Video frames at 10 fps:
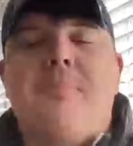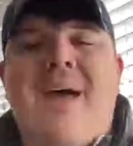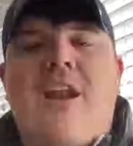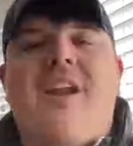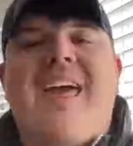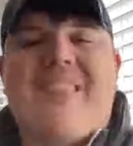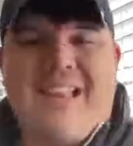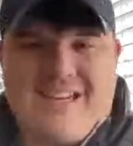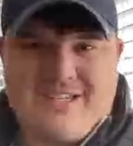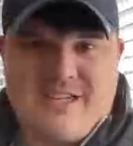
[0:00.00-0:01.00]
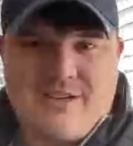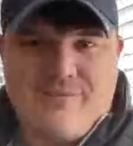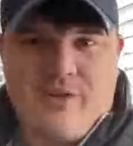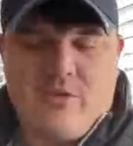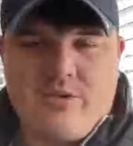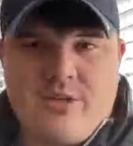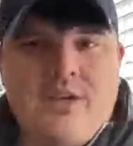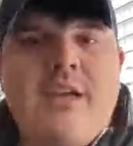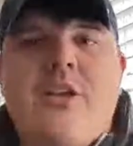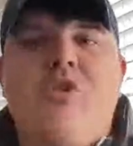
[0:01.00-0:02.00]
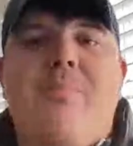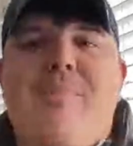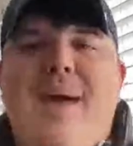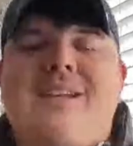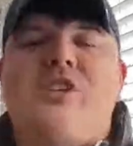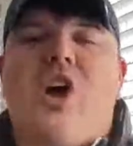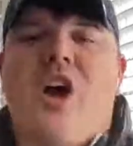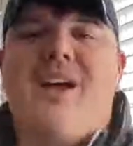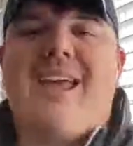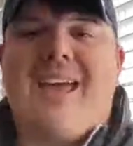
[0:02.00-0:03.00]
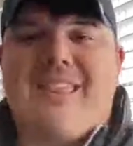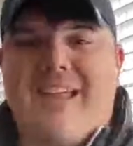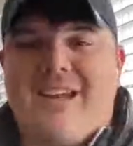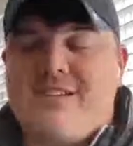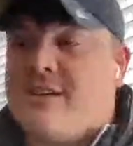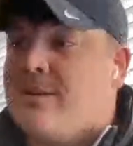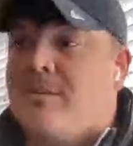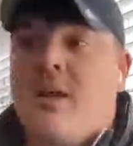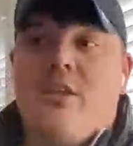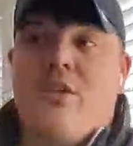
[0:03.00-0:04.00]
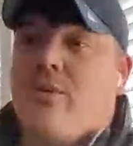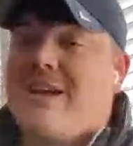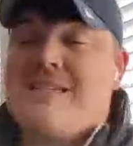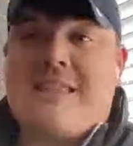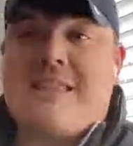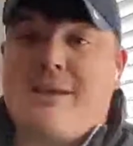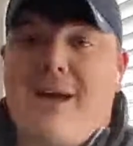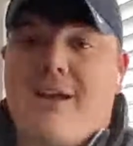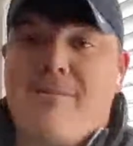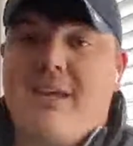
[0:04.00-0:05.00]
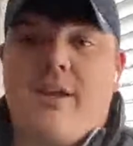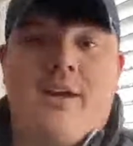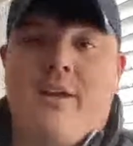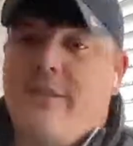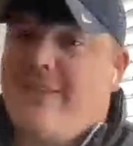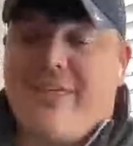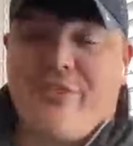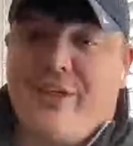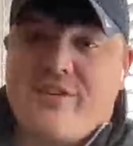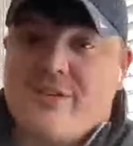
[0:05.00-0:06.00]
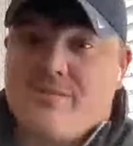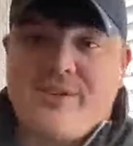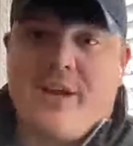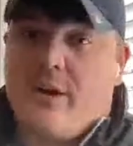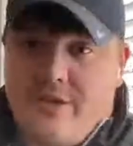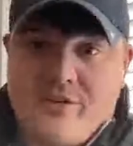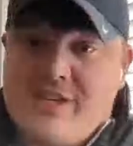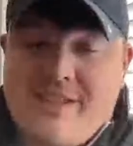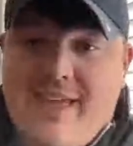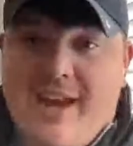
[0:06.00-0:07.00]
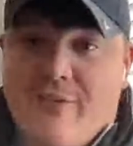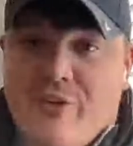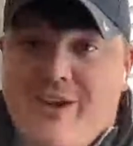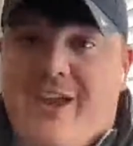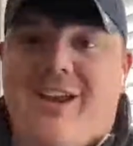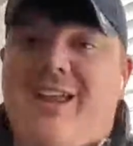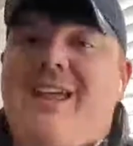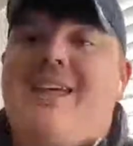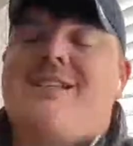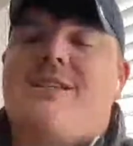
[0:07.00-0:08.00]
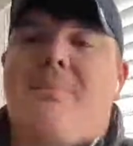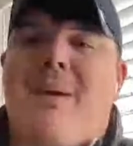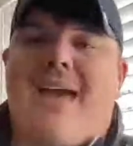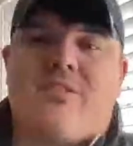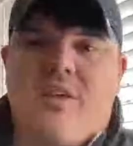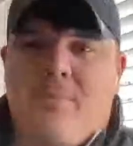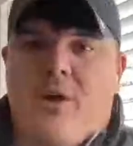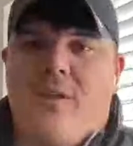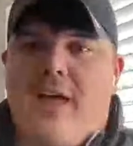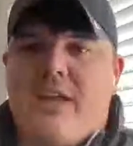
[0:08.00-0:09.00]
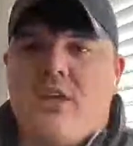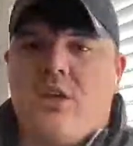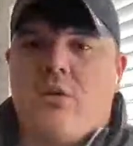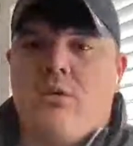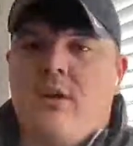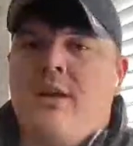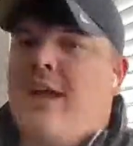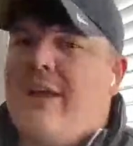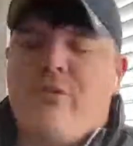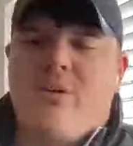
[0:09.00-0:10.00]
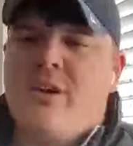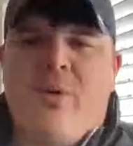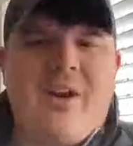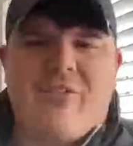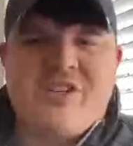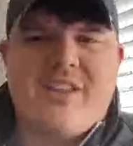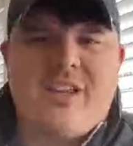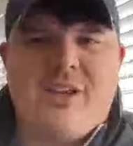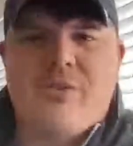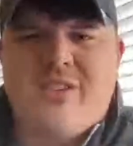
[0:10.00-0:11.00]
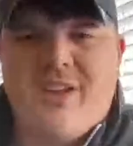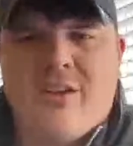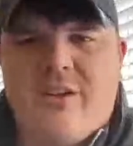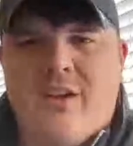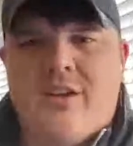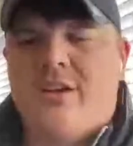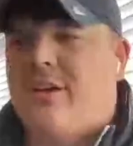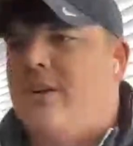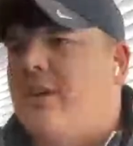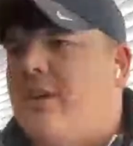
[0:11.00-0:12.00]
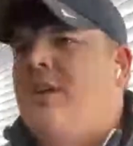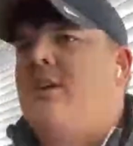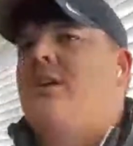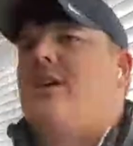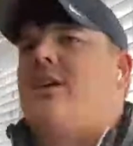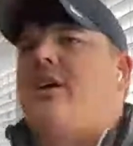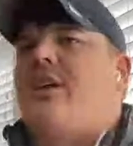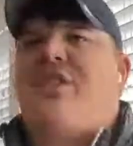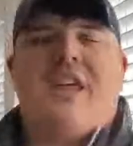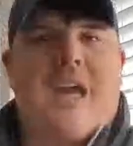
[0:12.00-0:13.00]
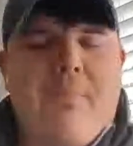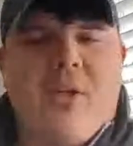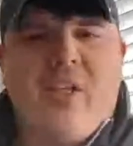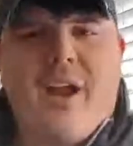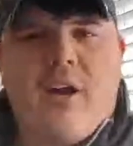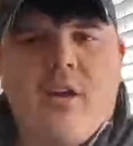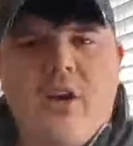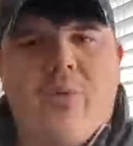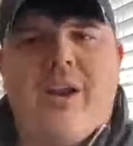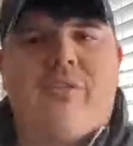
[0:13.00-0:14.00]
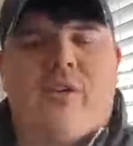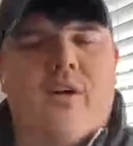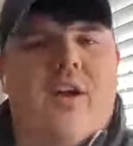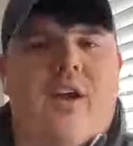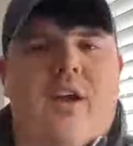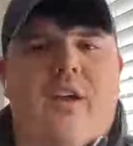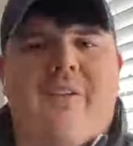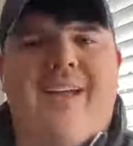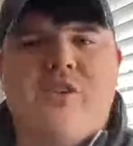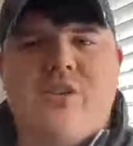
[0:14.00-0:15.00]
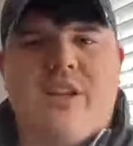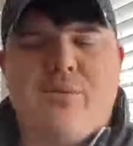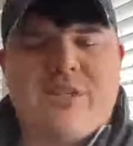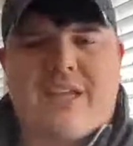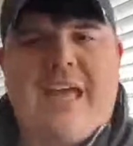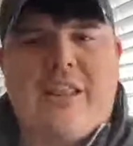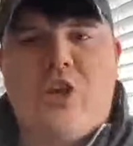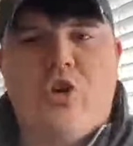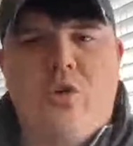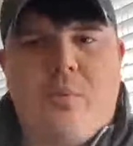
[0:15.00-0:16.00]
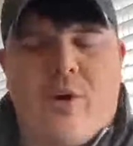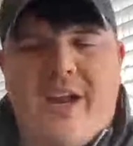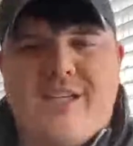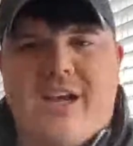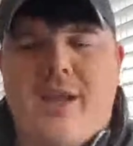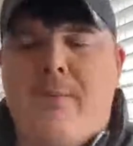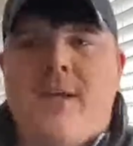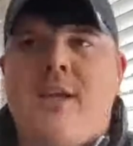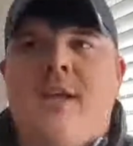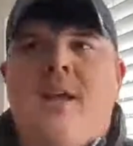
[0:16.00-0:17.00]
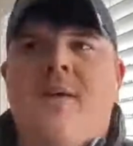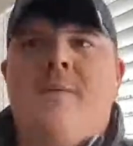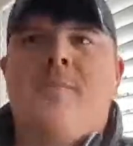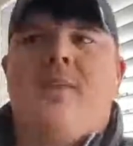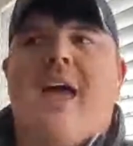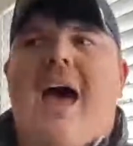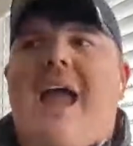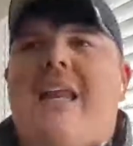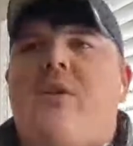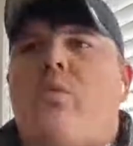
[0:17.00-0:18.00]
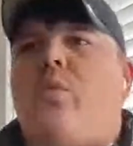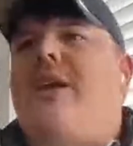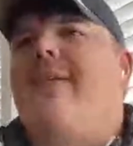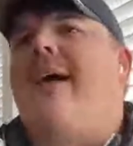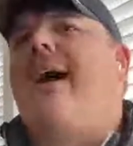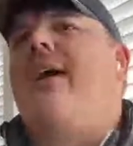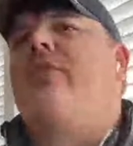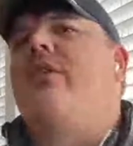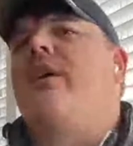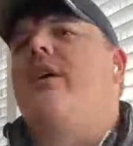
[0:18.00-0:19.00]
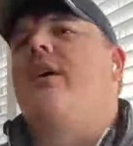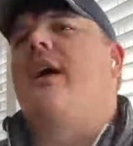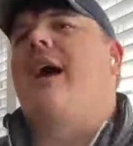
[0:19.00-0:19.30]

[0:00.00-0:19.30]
You bet on athleticism, folks. You bet on athleticism. The crazy thing about Kuminga, the athleticism's there. You're seeing that every night. It's the basketball I Q. Everyone, no one ever said that he was, you know, a, a, a thick player. No one ever uh, alleged that he was a Kelly Oubre type. I didn't realize